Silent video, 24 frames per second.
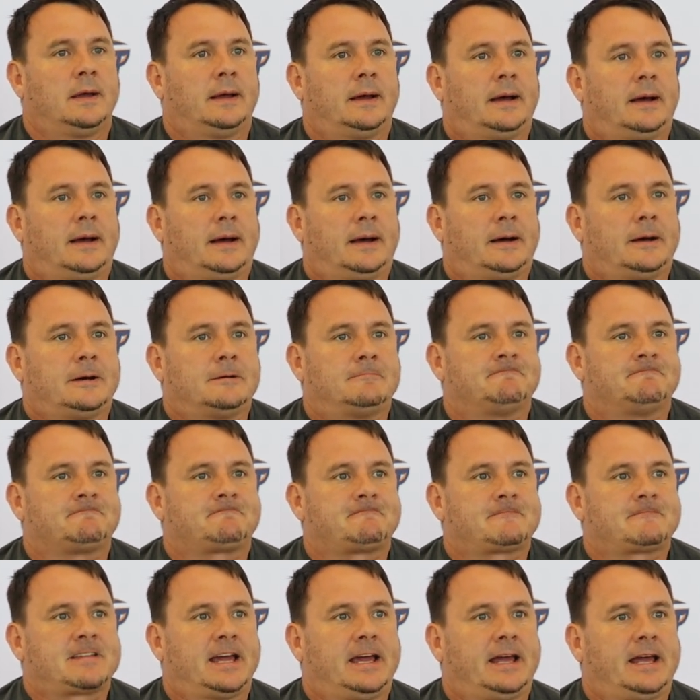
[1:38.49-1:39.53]

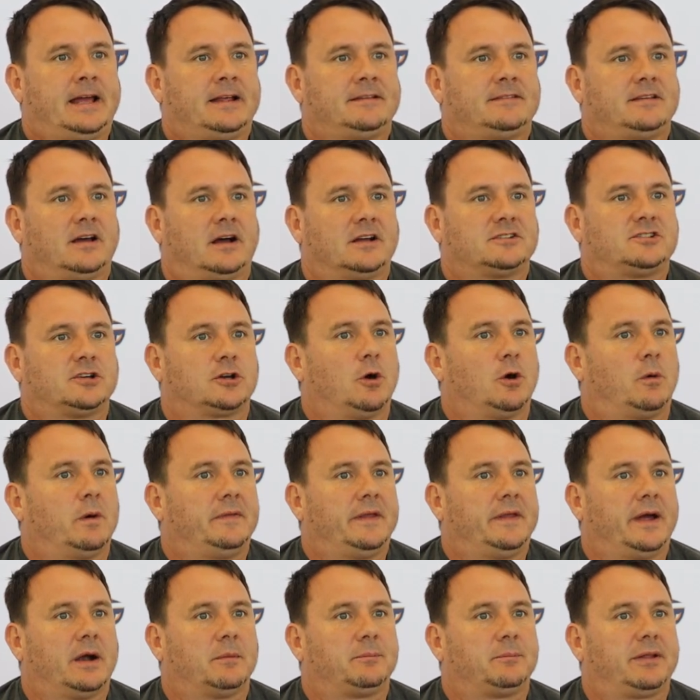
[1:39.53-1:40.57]
And to go
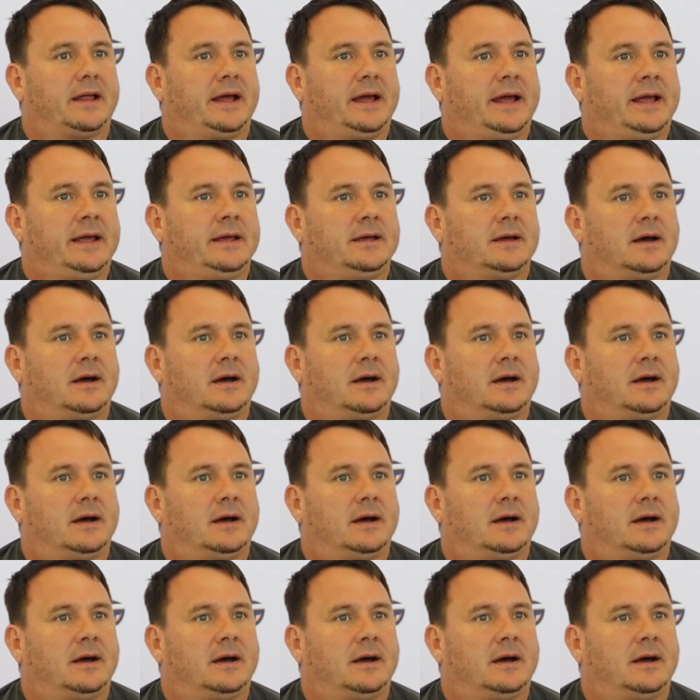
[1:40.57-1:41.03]
in there and play,